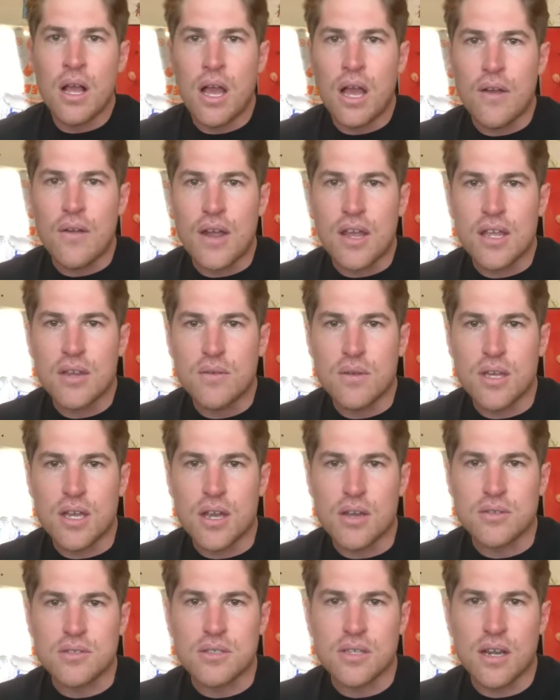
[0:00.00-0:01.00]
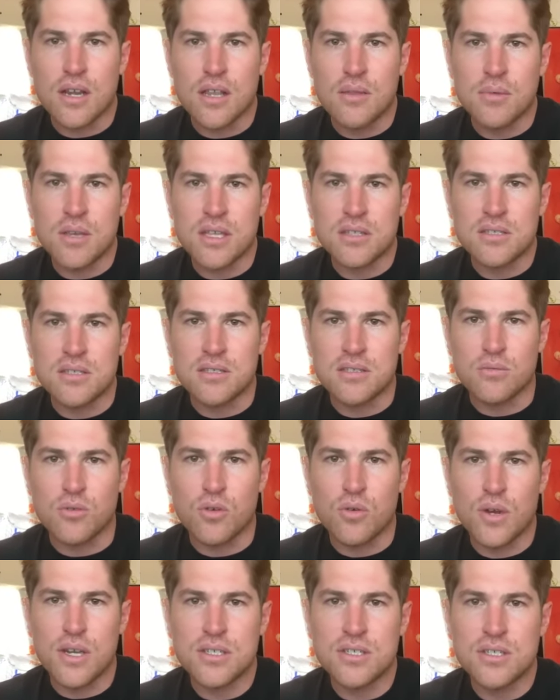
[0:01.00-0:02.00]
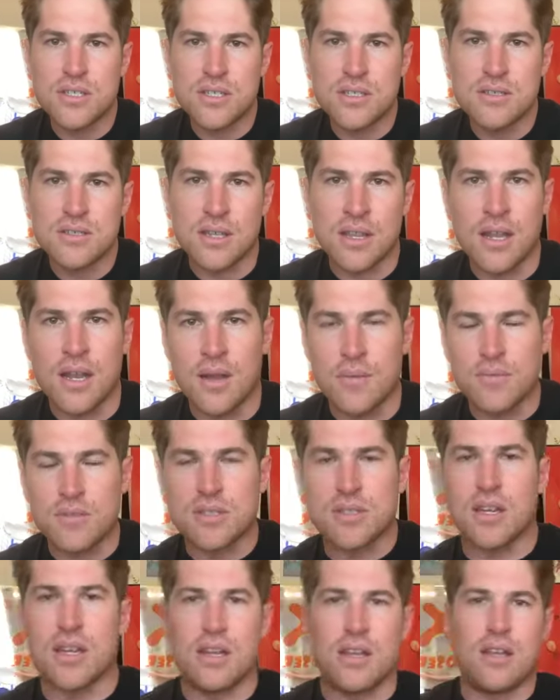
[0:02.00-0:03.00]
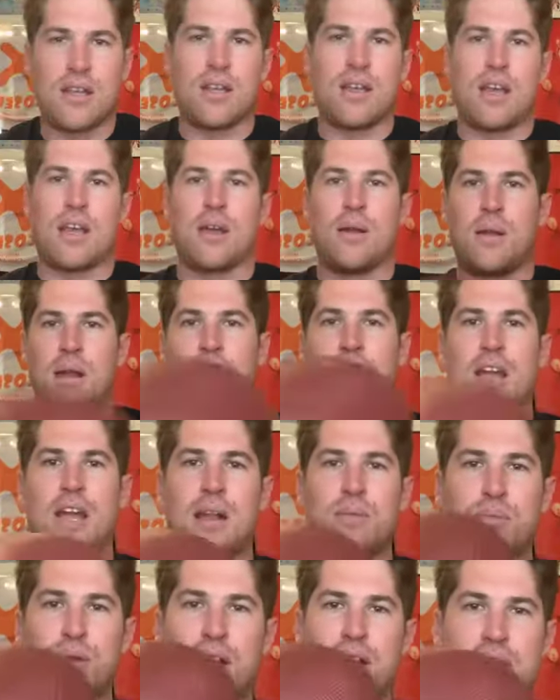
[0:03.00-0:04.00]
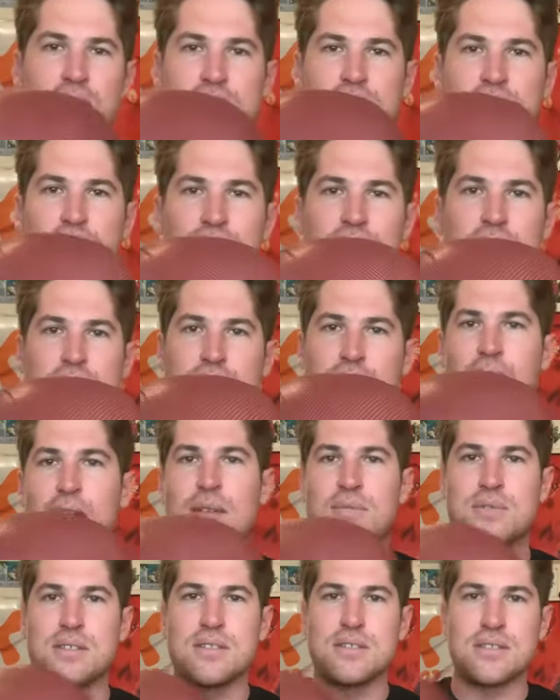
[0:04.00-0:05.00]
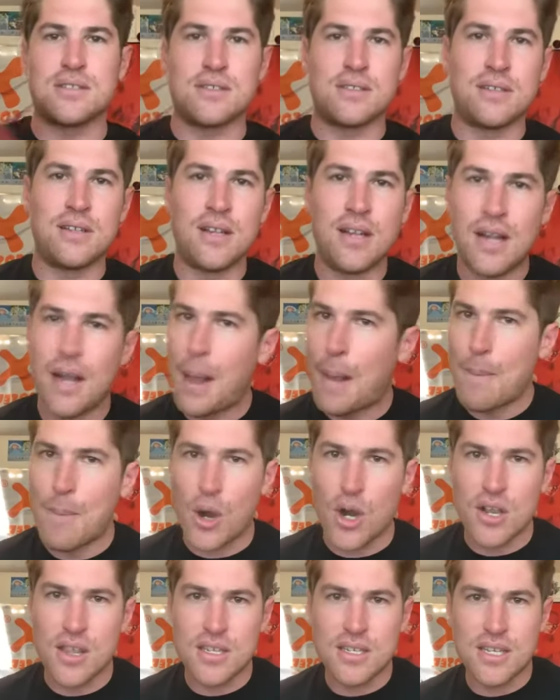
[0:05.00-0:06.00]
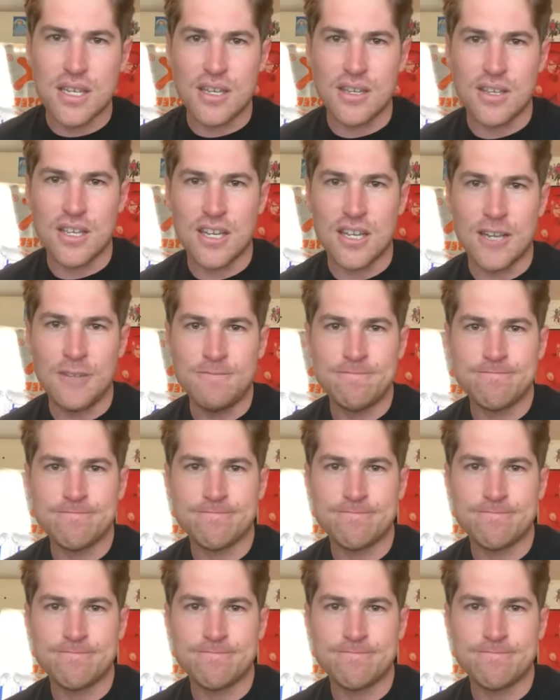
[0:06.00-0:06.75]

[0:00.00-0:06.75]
All right, here we go. Sorry, let me get to some questions, and then I gotta plug this a few times. It's part of the deal, you know?